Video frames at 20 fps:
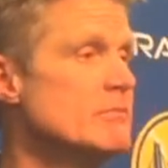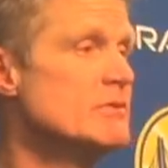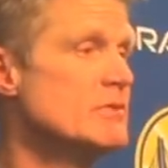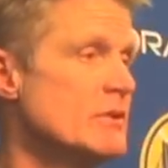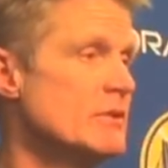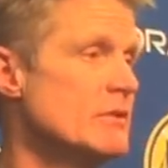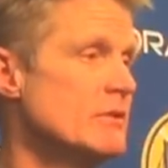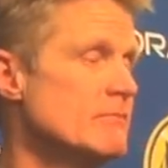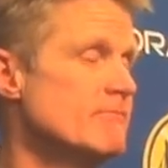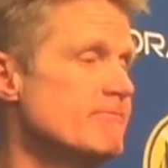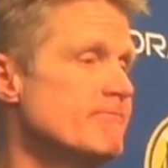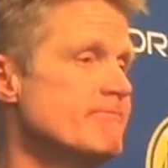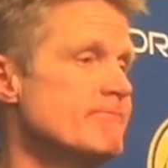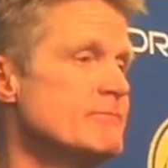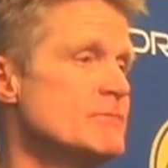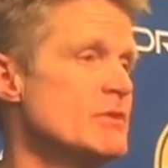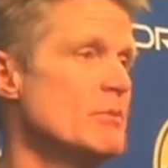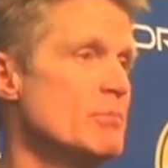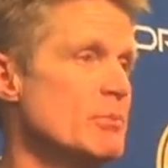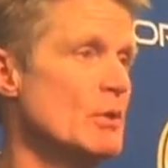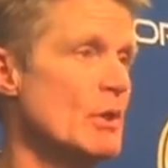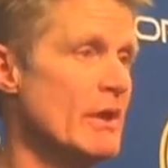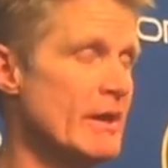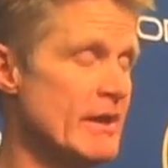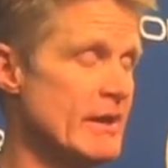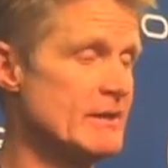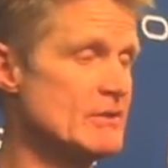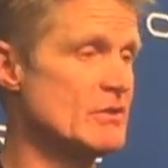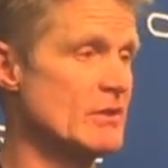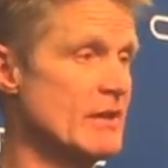to, to
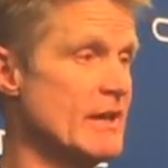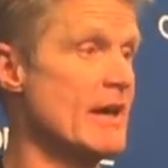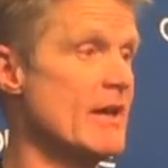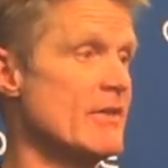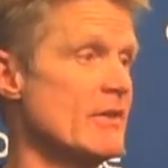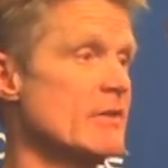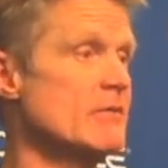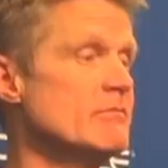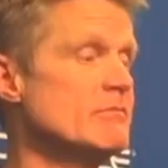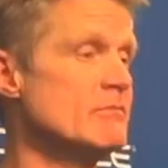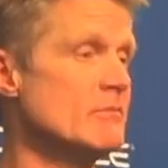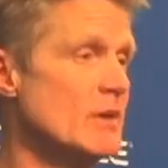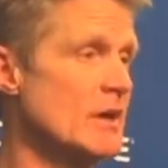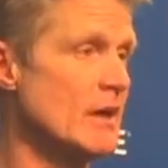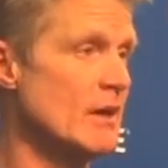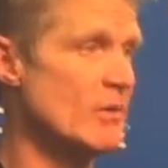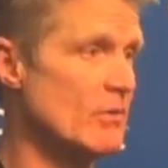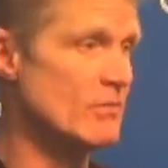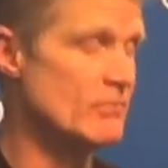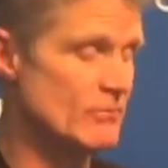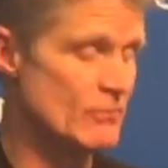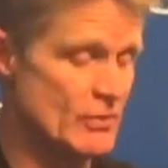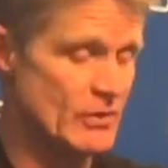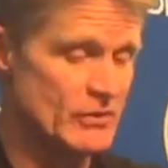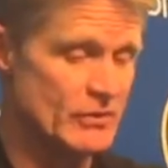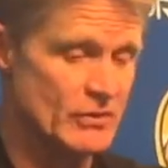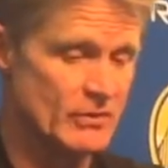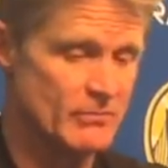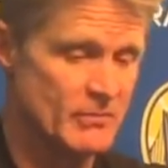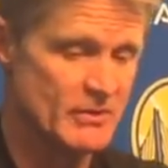play together uh, when
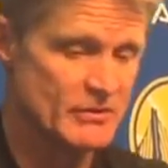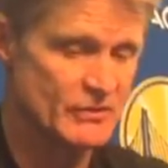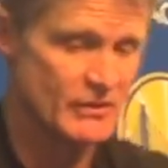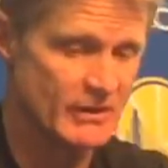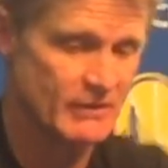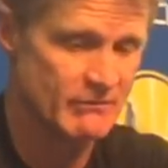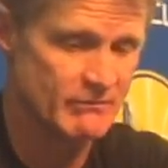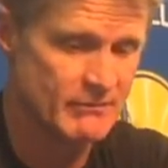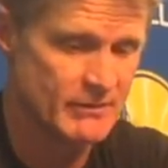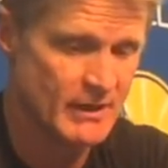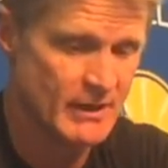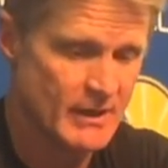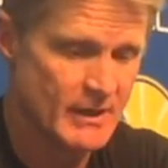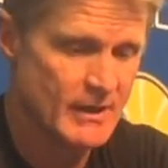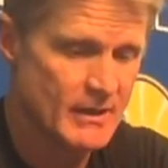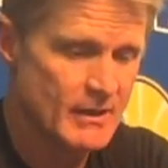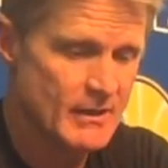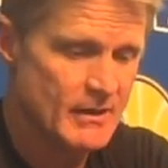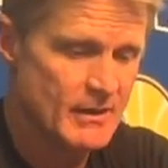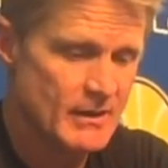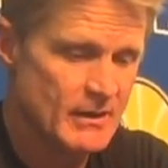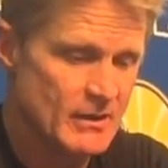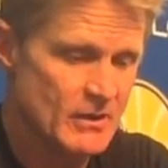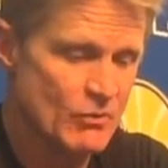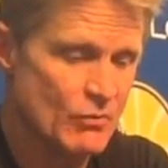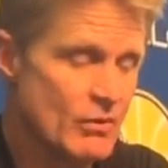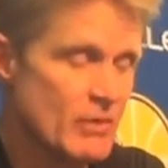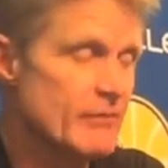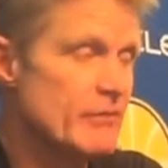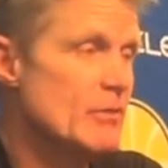you're missing you know,
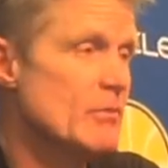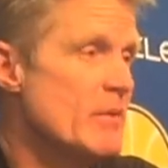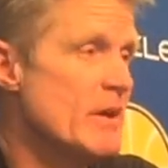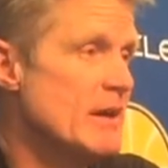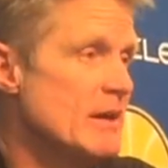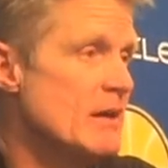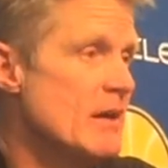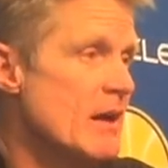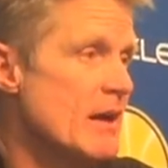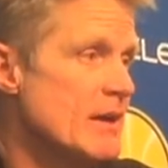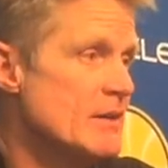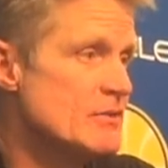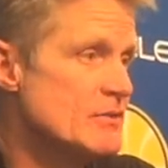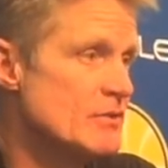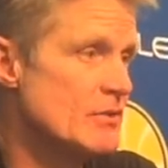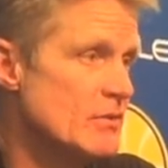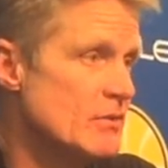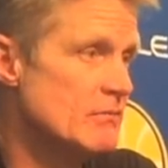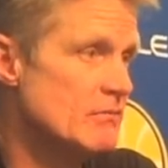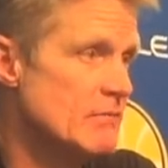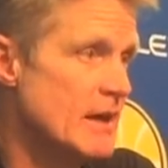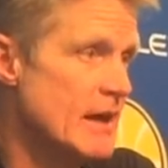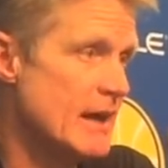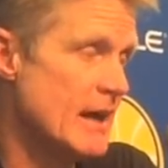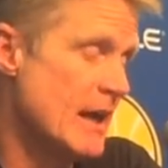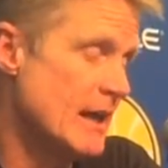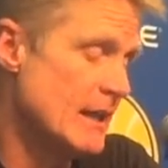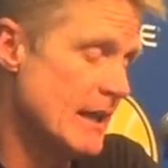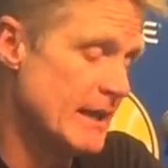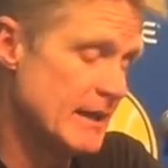one of your main guys. So I,
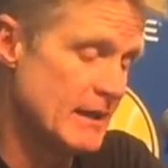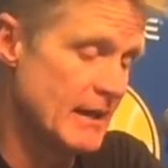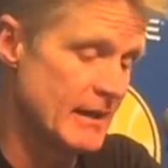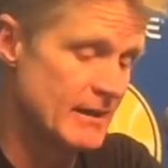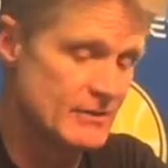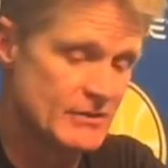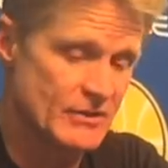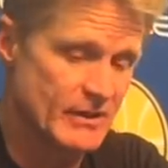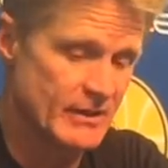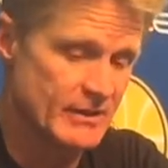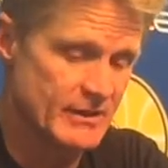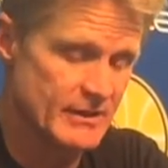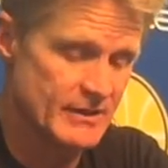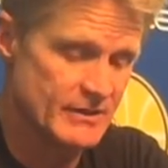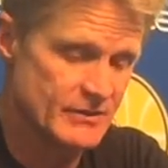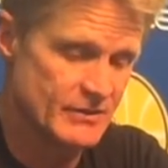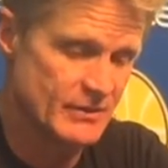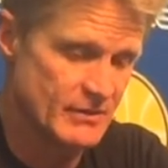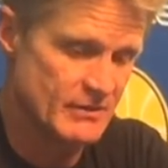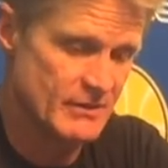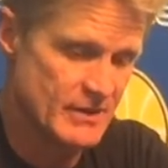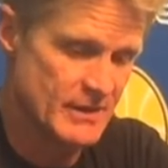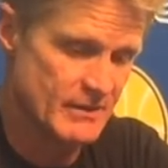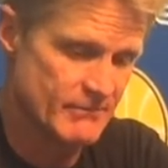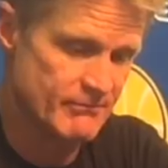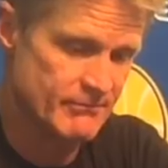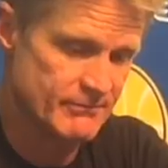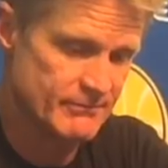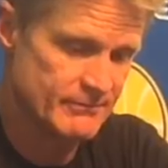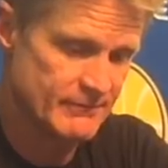I like nights like this. And uh,
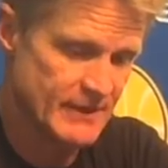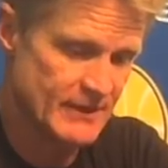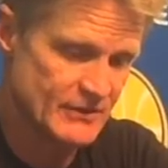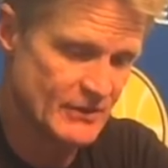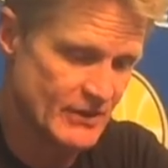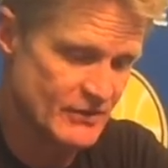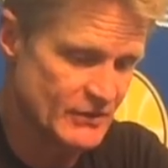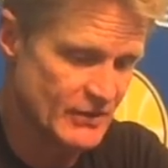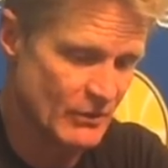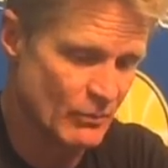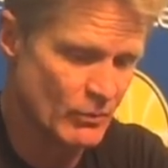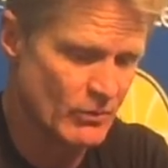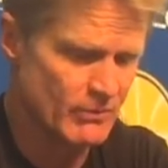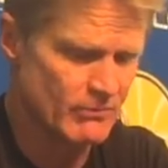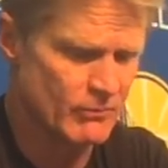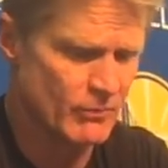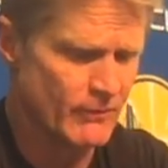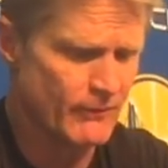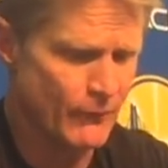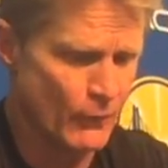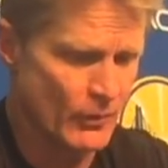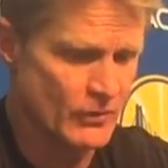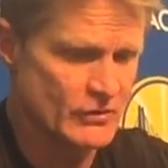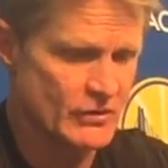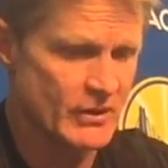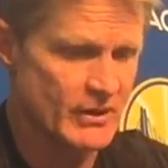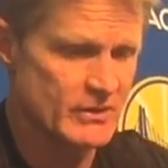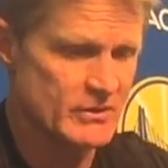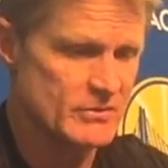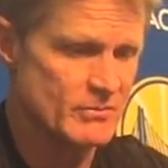as I said, we're, we're
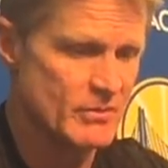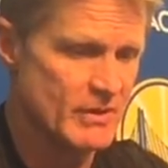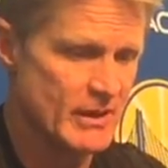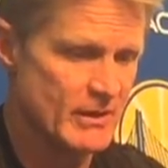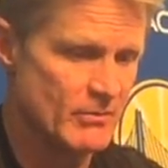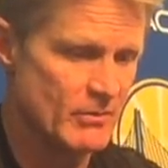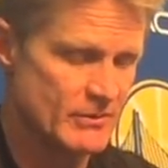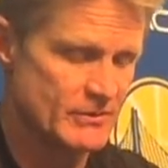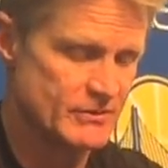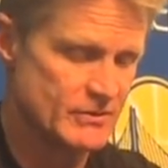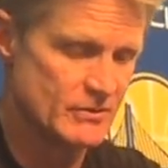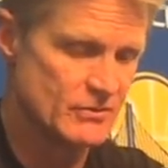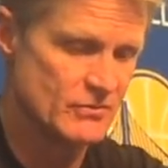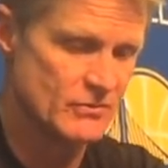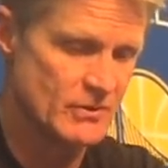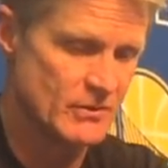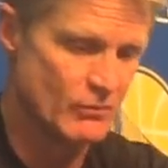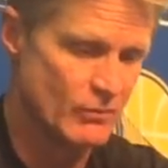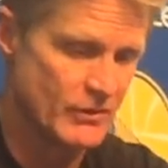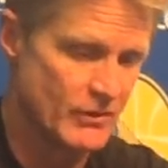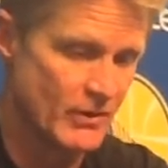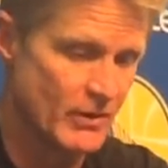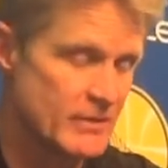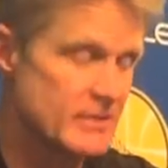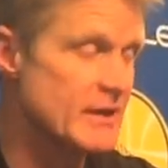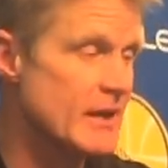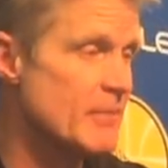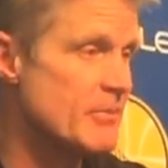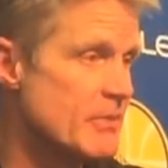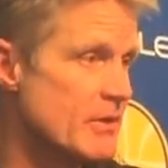fortunate to be able to, uh, with our
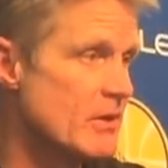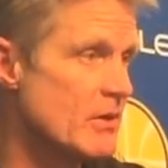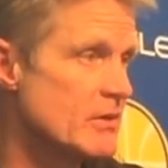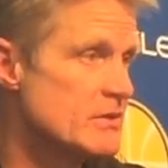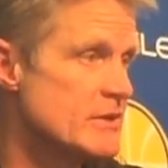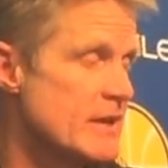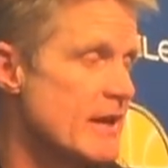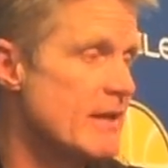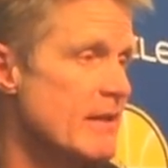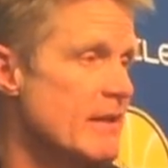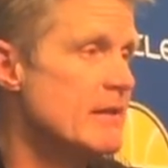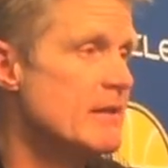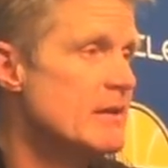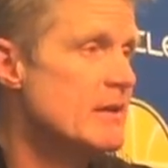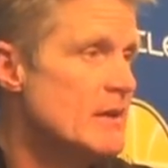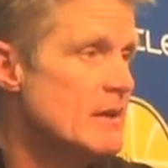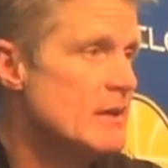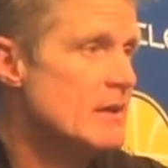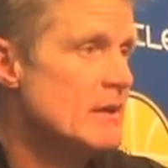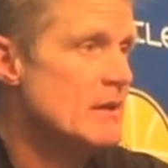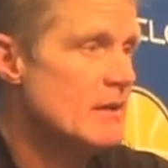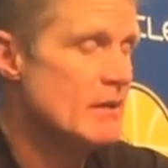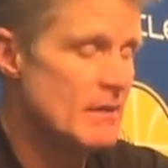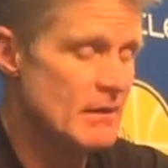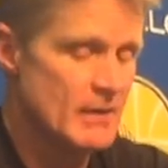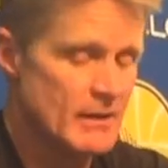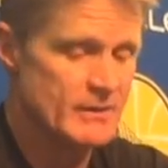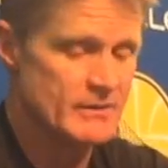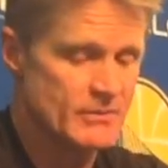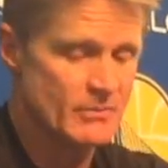depth and our talent,
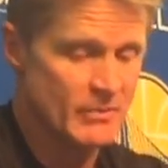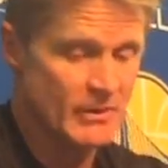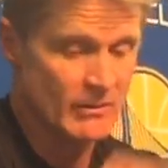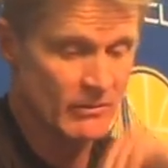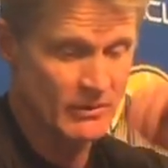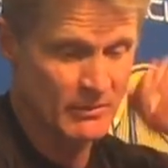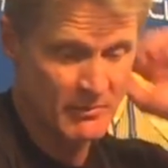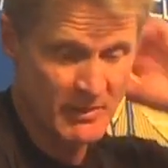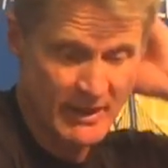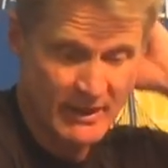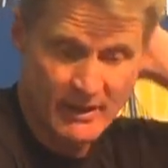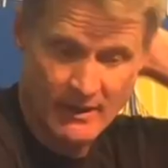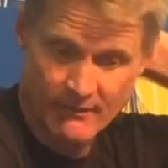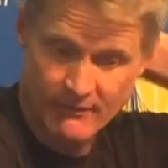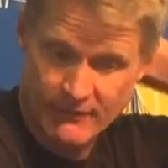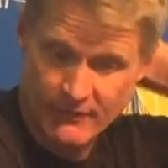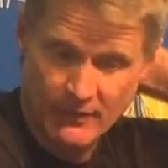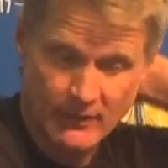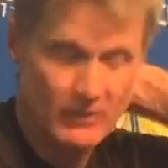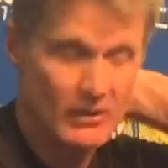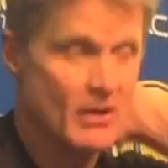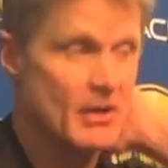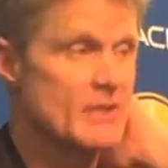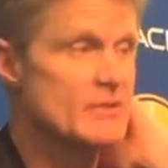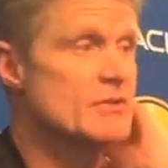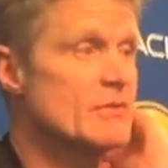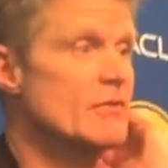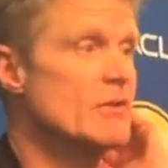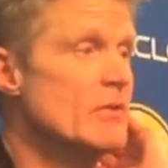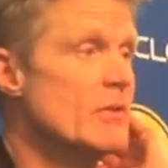uh, to be able to make up for the
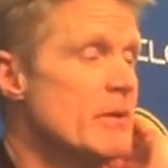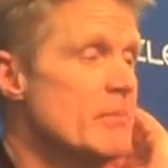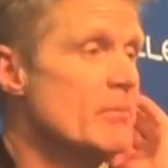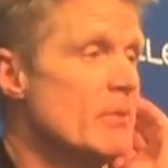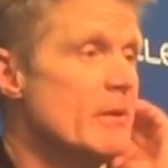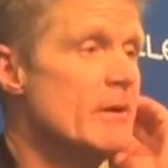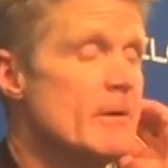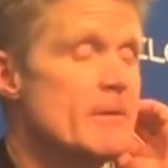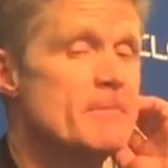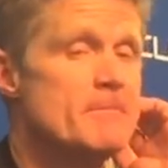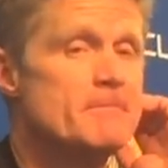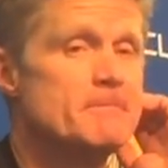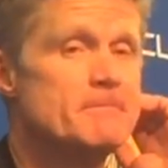loss of a great player.